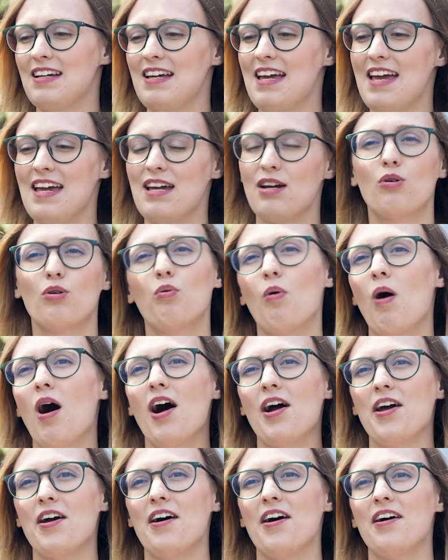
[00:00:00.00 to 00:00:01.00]

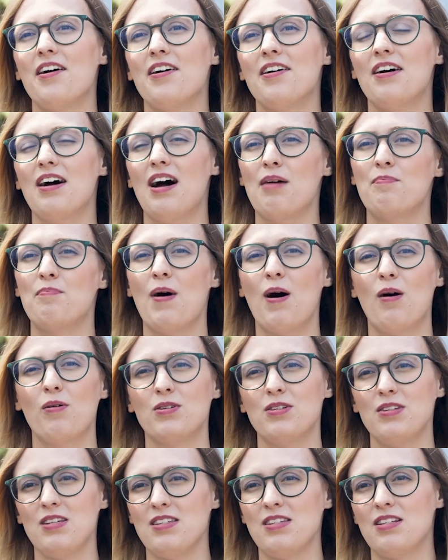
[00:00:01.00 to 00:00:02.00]
inquire about
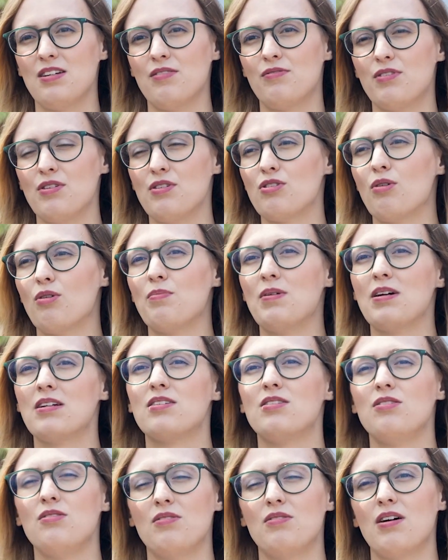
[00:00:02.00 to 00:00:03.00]
these different topics,
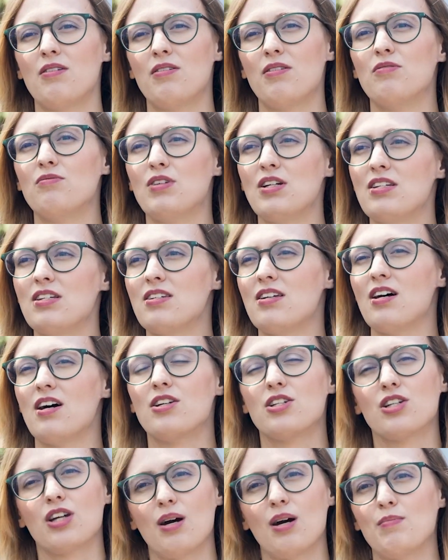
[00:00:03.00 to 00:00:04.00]
do their own
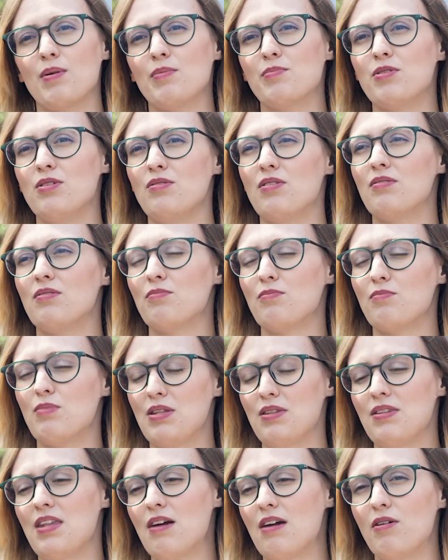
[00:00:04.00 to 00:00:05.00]
research, come up
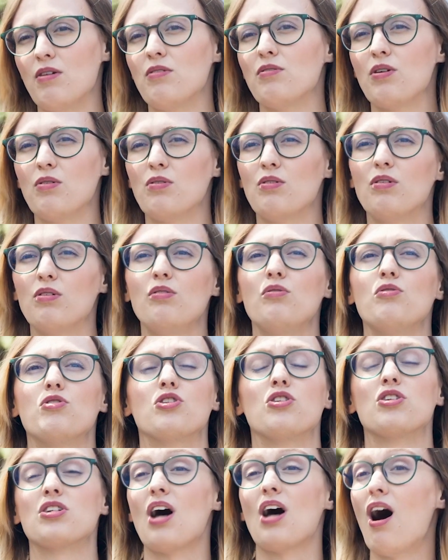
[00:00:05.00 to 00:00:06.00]
with their own
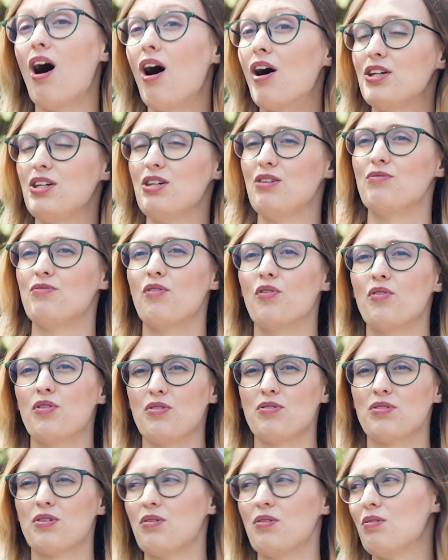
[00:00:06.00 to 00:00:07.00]
conclusions, argue for
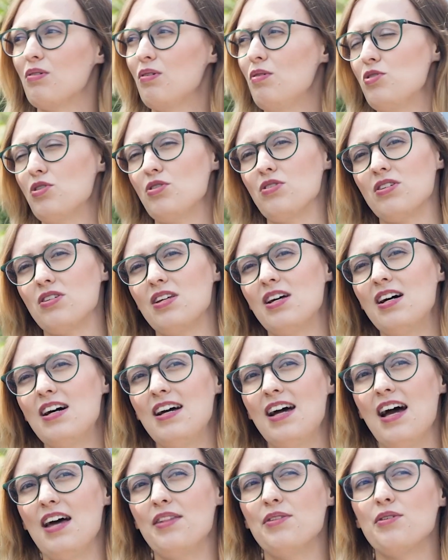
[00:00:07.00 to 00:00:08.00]
those conclusions,
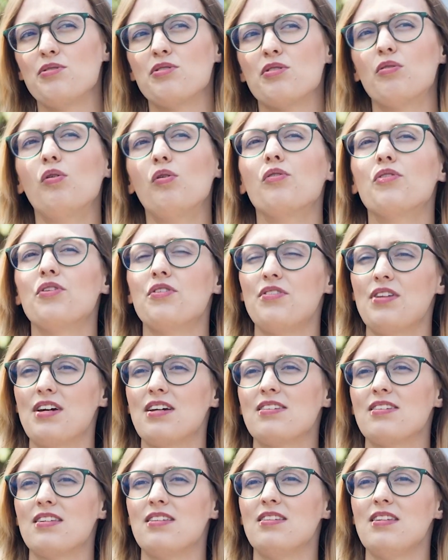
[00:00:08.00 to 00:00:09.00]
and those are all the
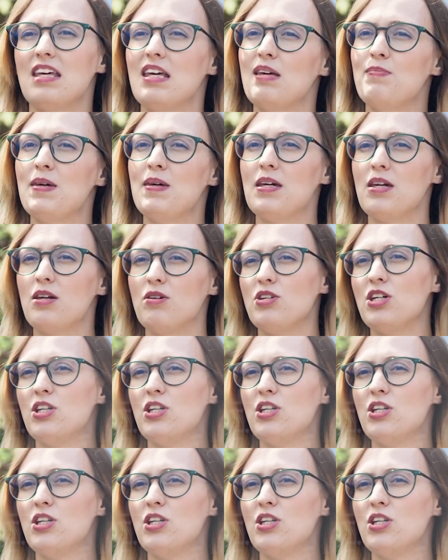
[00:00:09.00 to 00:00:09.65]
things that the EPQ